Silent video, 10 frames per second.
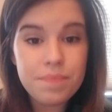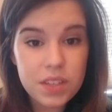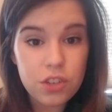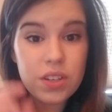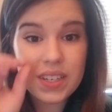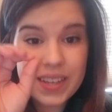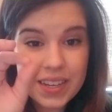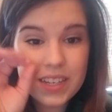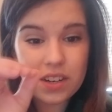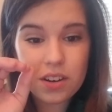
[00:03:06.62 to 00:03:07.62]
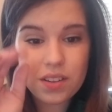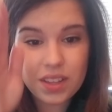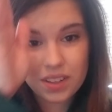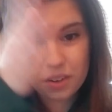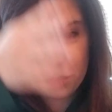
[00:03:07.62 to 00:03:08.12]
You can hear
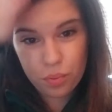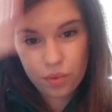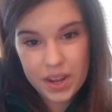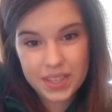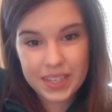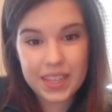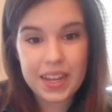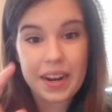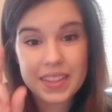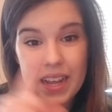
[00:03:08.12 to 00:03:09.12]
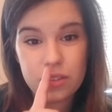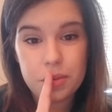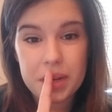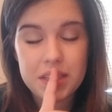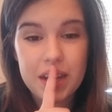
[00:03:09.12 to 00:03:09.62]
the little breaks in there, and that's
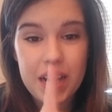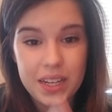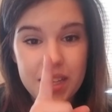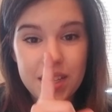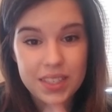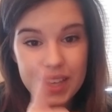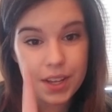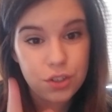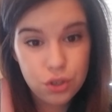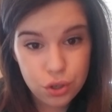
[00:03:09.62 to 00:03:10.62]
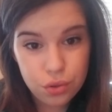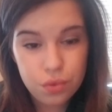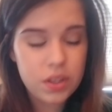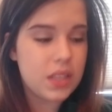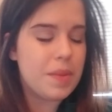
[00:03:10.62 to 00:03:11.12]
when my tongue is saying
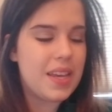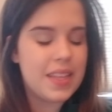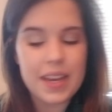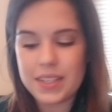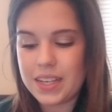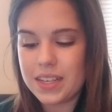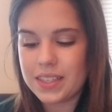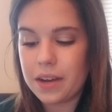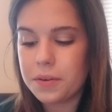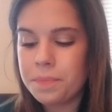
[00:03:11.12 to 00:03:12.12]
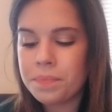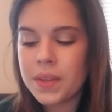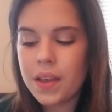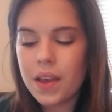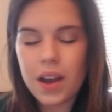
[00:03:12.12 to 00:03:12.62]
two. It's making that T sound.
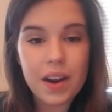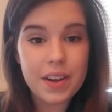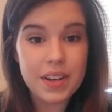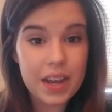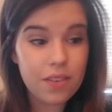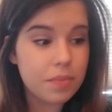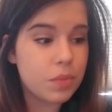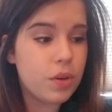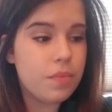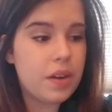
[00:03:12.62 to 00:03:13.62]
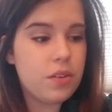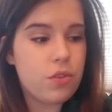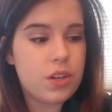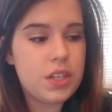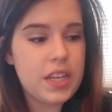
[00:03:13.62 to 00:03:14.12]
All right, now I'm going to put my
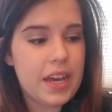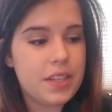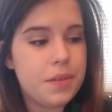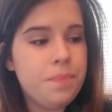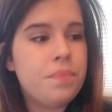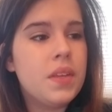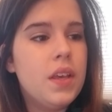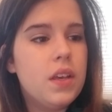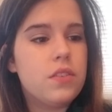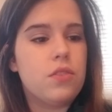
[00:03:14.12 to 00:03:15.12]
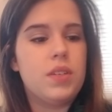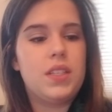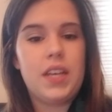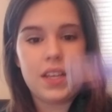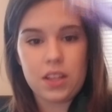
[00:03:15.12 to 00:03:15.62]
recorder together. So I'm going
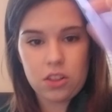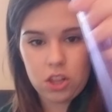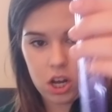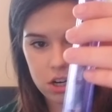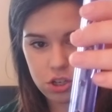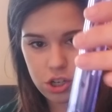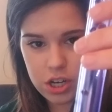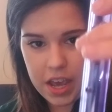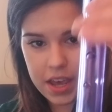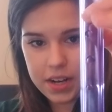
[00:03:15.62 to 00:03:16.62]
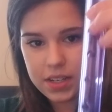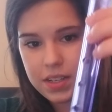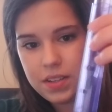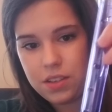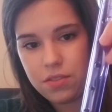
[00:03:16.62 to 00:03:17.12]
to take the larger end.
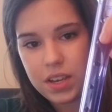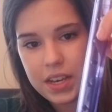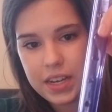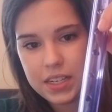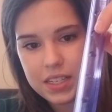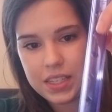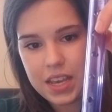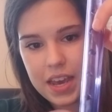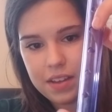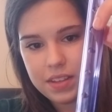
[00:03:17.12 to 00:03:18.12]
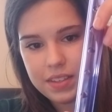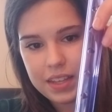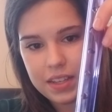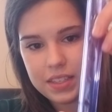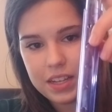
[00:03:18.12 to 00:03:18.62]
You can kind of see how this
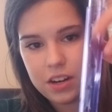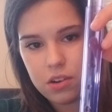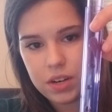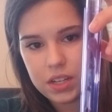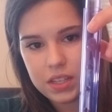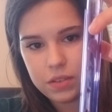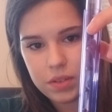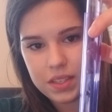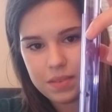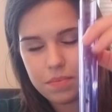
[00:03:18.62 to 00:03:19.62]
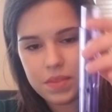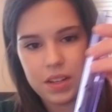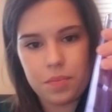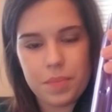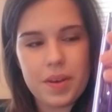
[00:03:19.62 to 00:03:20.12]
side's narrower and this one's a
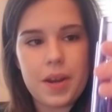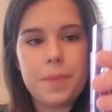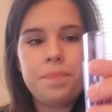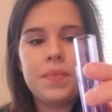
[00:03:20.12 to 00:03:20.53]
little bit bigger.